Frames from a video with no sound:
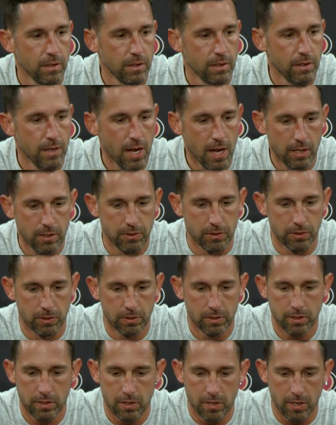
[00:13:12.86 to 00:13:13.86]
Yeah, I
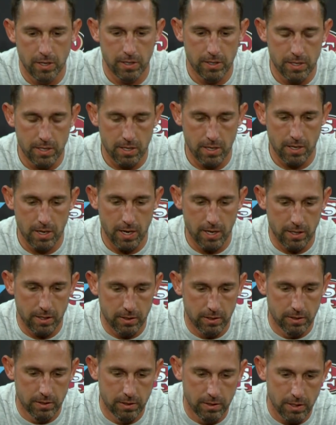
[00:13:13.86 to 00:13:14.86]
do. You know, I, I
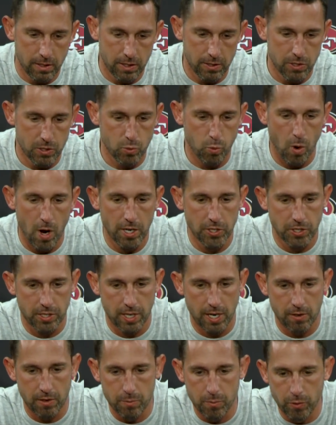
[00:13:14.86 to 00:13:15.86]
you know, just watching
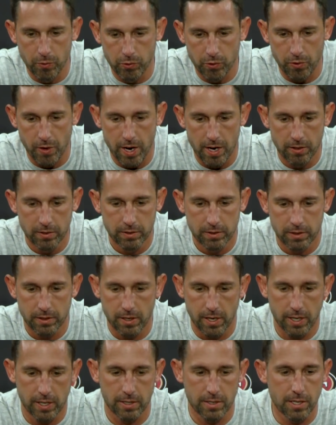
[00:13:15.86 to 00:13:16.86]
how he moves around, you
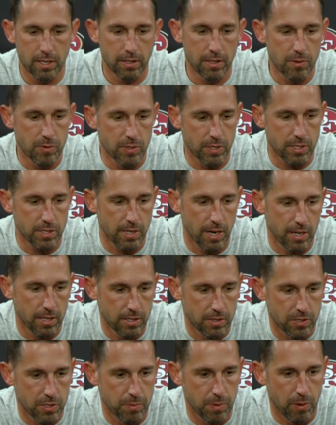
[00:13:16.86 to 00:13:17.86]
know, I could tell he was
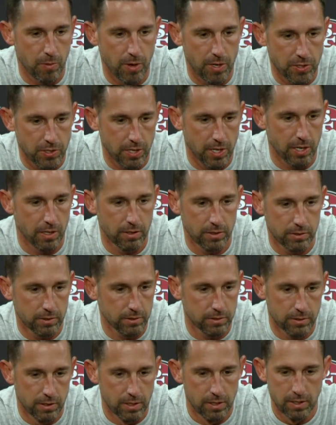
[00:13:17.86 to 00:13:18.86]
excited just by watching how,
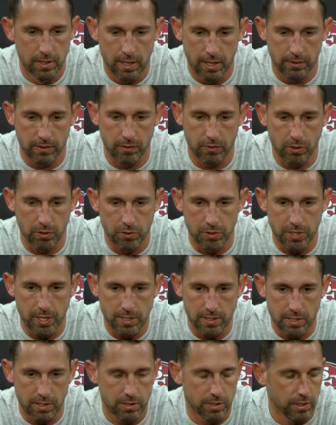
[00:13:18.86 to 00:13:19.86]
as I told you
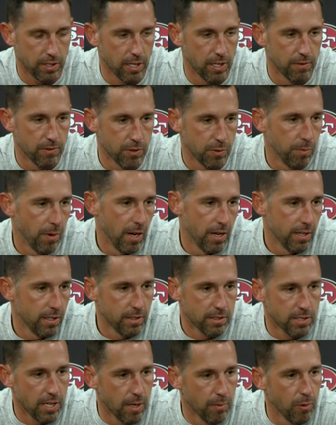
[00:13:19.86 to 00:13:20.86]
guys, he took care of his body
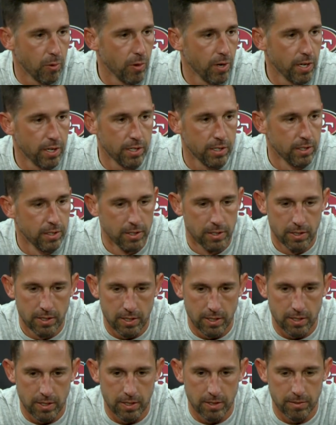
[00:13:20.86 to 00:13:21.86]
the time away.
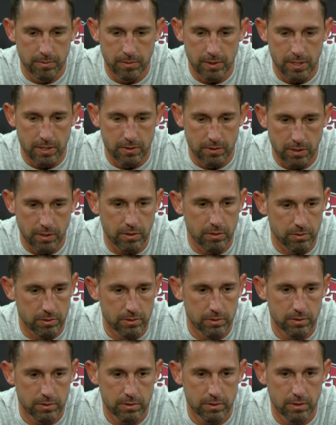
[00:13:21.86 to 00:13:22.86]
Um, he took
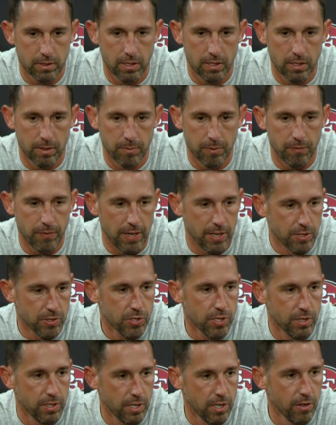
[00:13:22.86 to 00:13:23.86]
um,
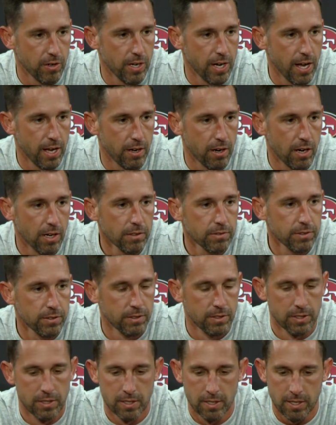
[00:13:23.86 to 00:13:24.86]
advantage of the year he had
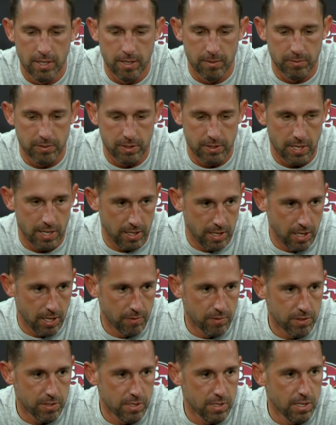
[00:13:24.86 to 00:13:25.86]
off um, to take care
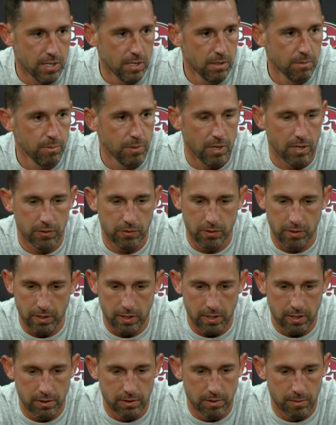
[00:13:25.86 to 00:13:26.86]
of his knee, but also to
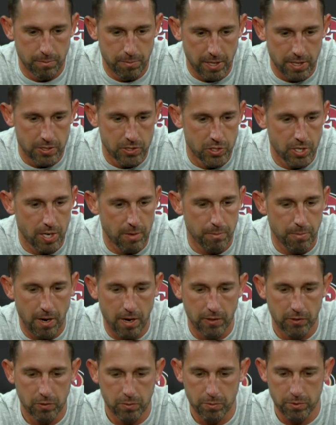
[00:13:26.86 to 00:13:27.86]
get in the best shape
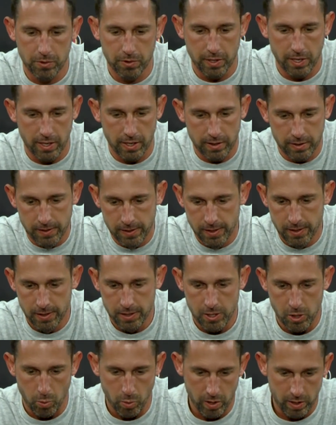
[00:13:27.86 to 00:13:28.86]
possible. That
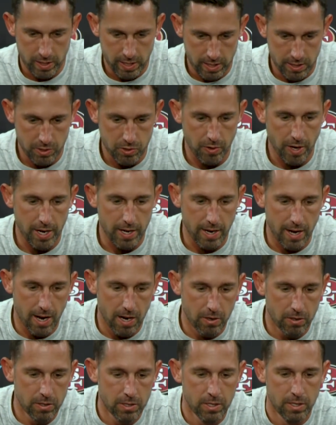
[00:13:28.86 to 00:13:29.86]
you know where he is right
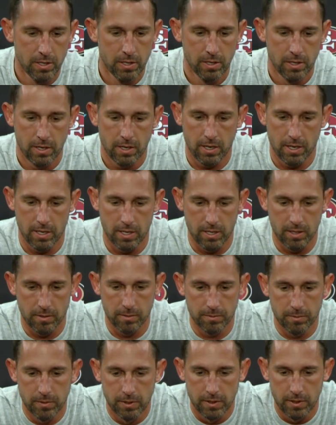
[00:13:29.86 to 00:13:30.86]
now
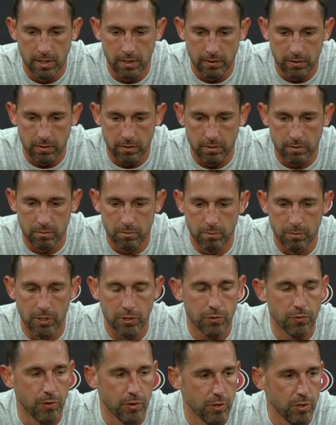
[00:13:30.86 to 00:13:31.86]
um, is
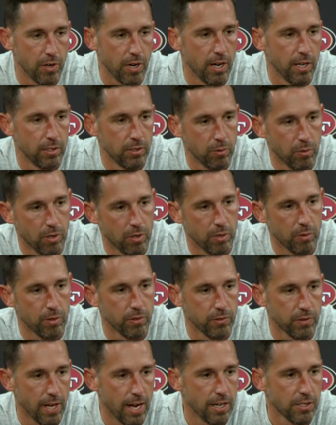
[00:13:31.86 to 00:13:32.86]
much further ahead to where he
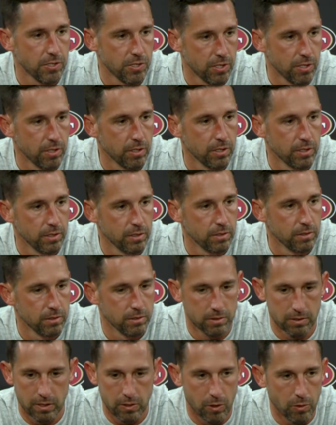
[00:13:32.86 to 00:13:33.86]
was last year
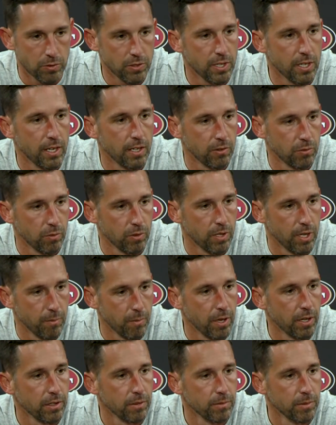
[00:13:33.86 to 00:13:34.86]
in, in OTAs when I
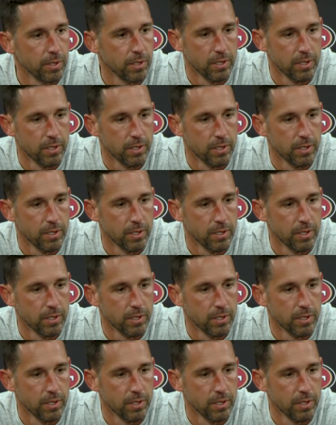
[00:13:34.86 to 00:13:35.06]
met him.